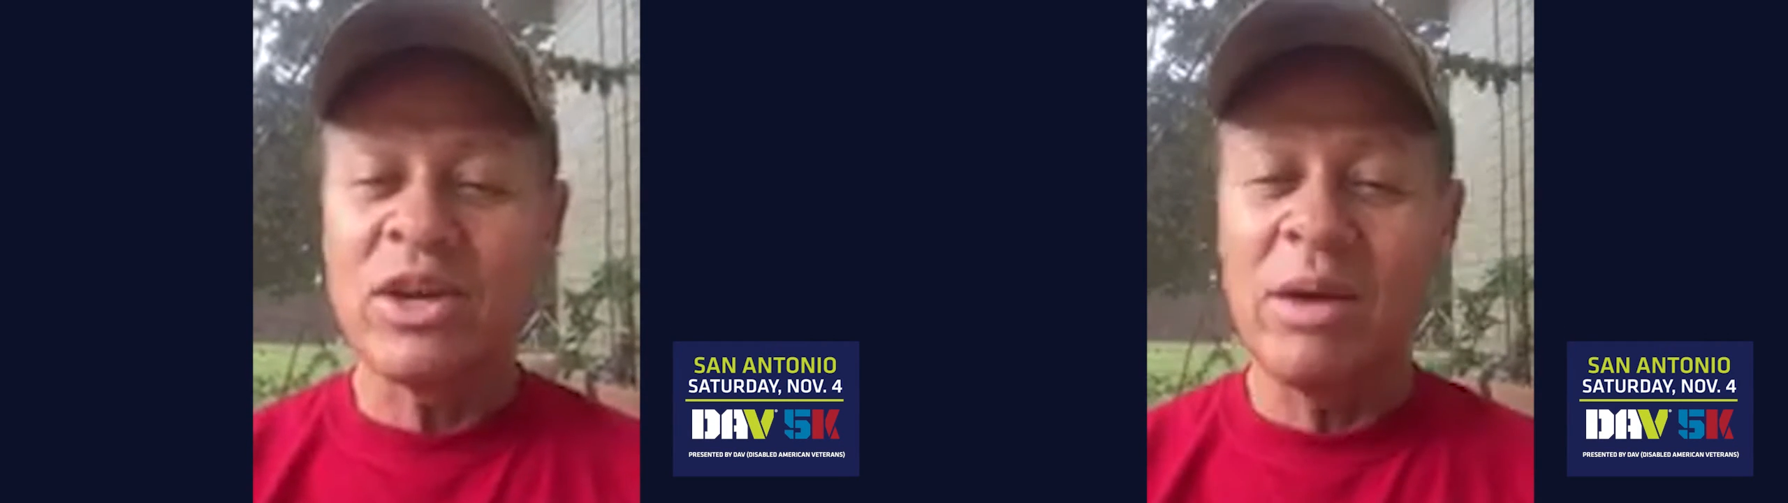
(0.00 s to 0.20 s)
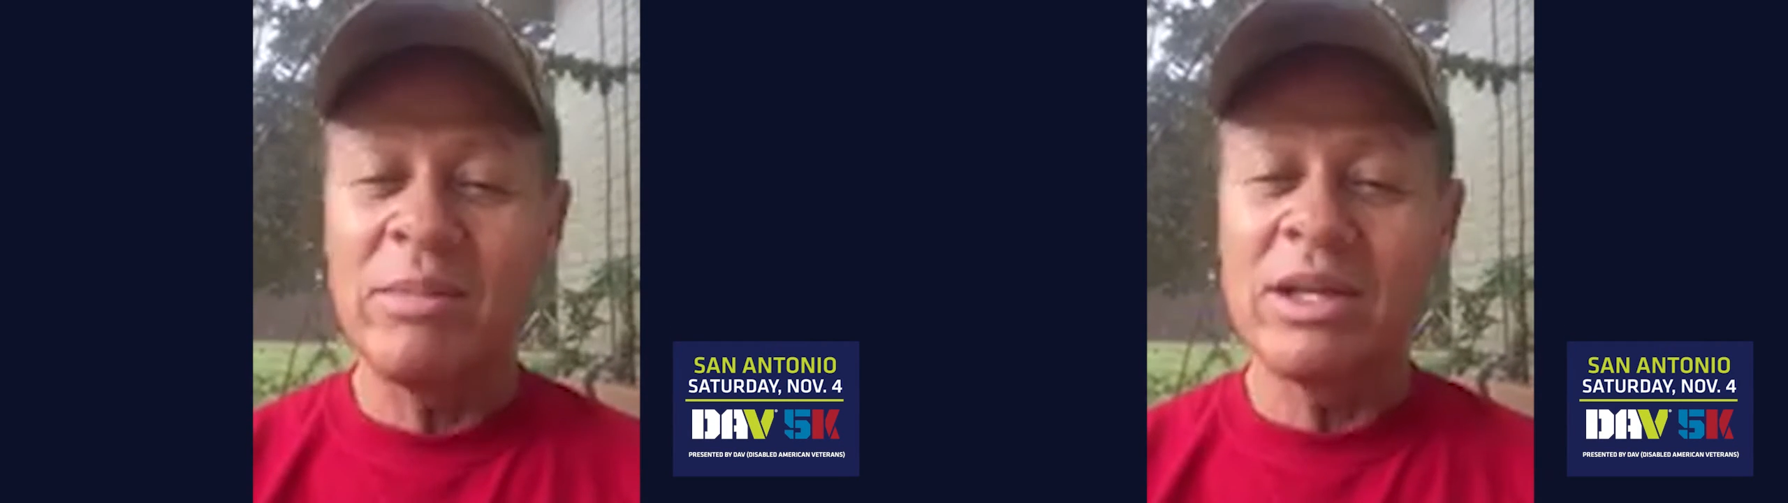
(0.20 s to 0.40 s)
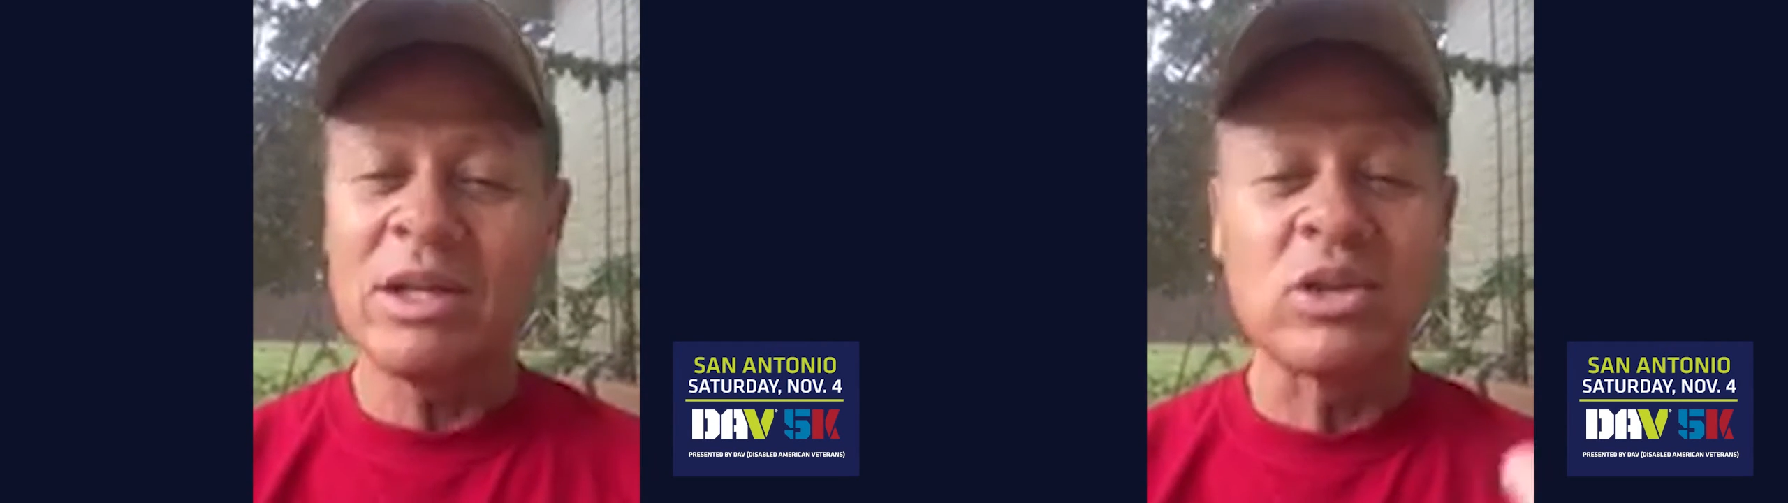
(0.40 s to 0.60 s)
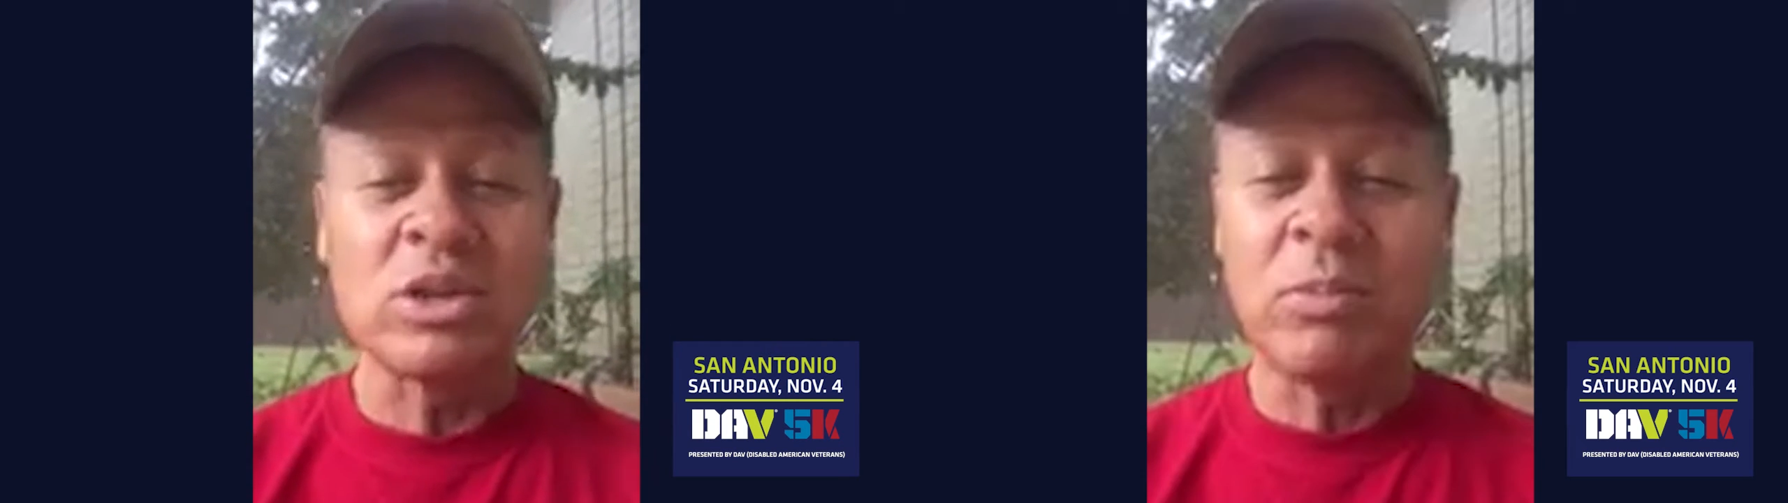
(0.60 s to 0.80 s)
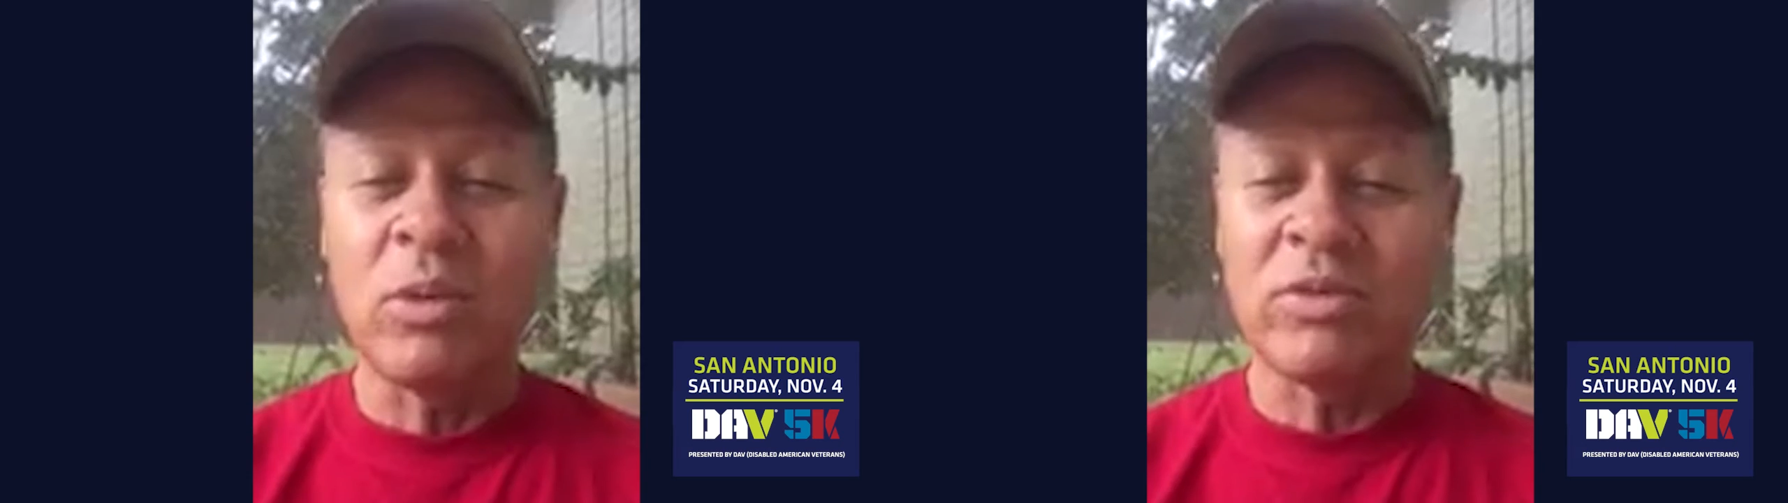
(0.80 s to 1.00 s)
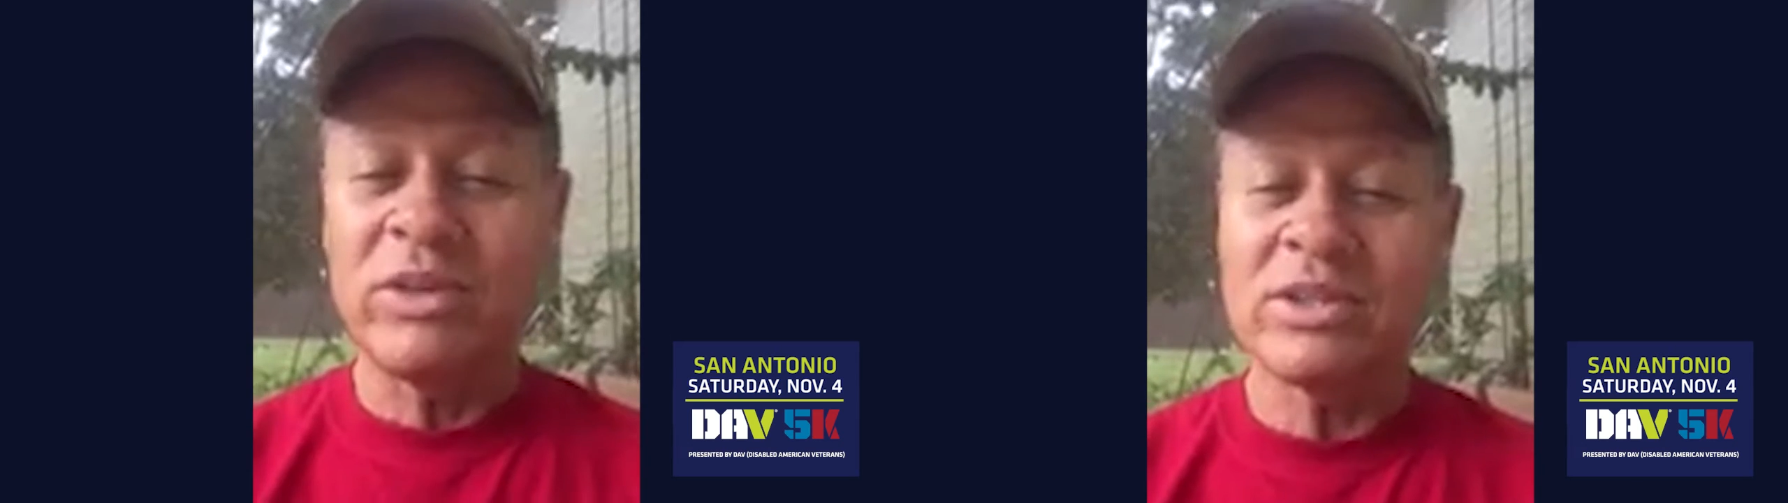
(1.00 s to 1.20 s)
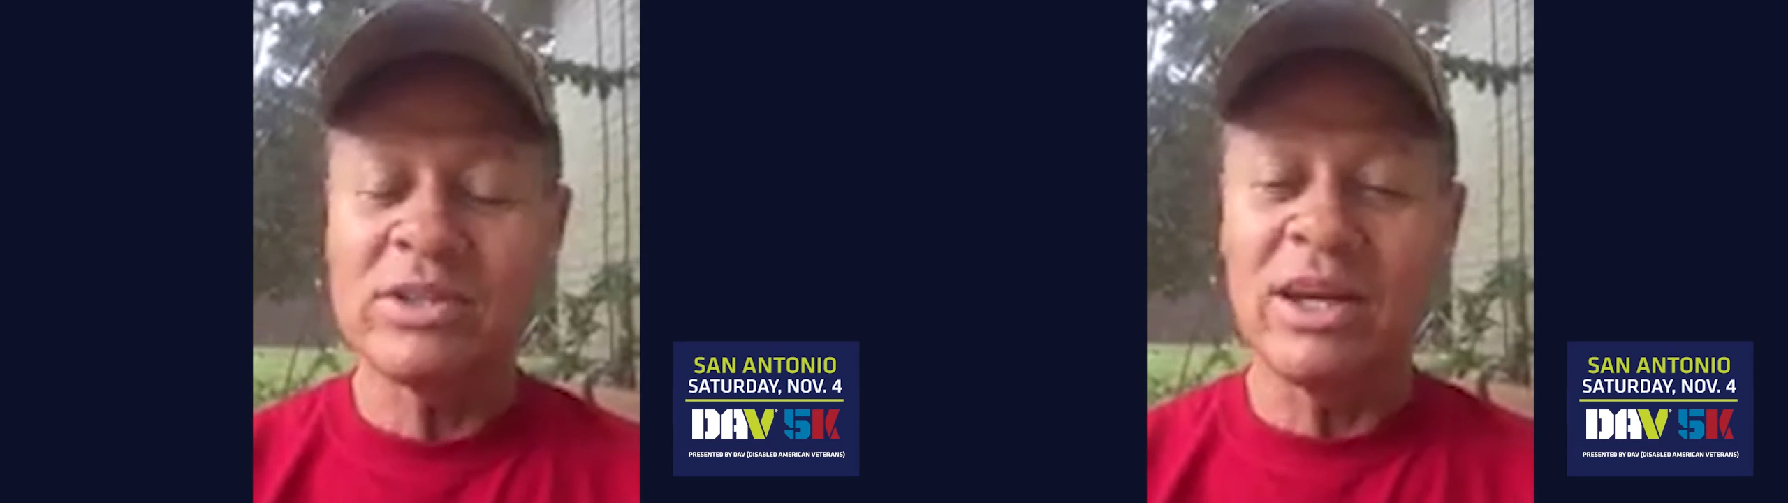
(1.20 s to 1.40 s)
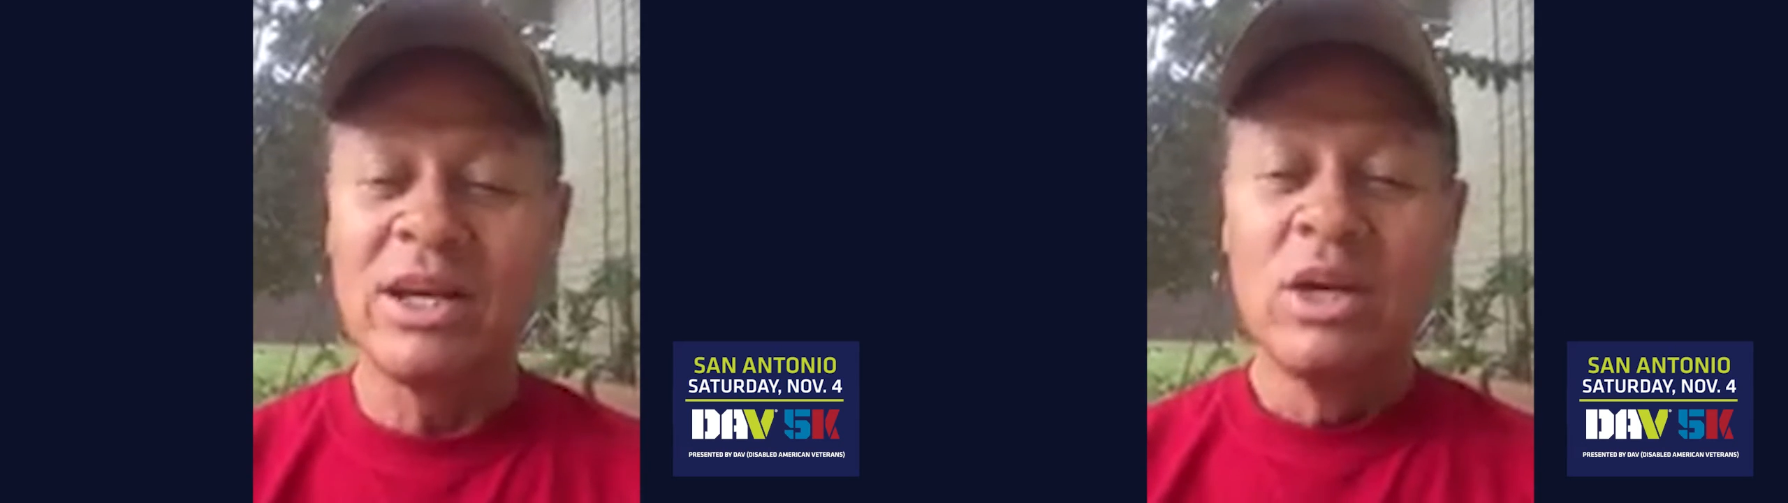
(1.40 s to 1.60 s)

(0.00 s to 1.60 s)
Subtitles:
coming and go support this